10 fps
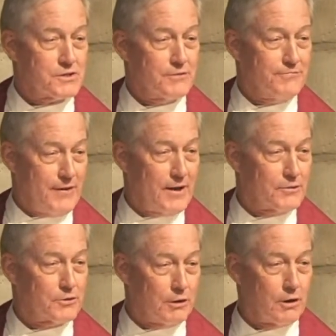the
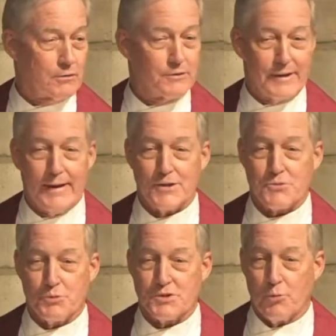father-daughter dance,
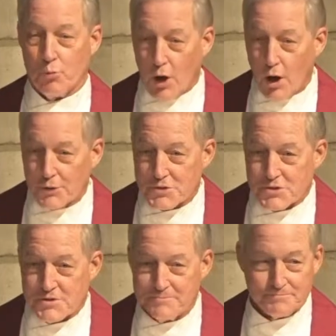was a waltz,